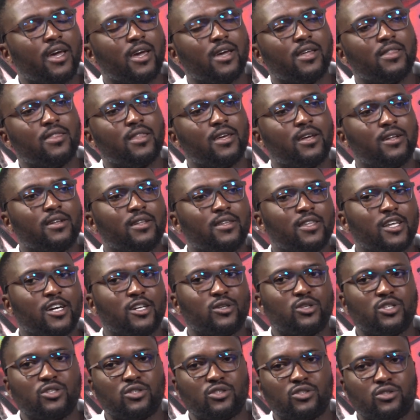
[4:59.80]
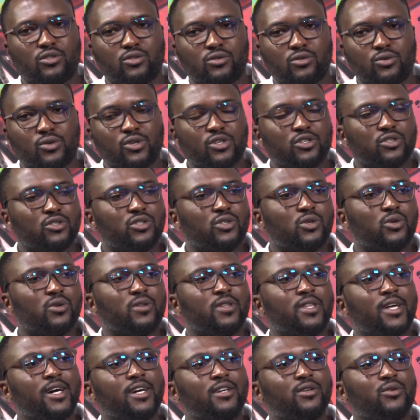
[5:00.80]
And then that is to ensure
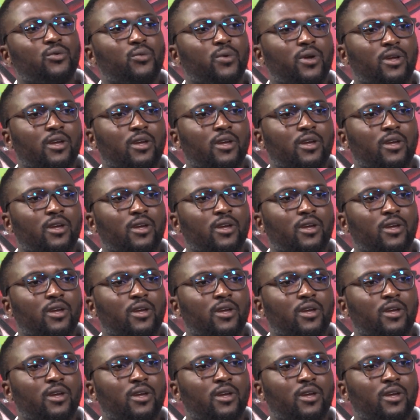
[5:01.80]
that we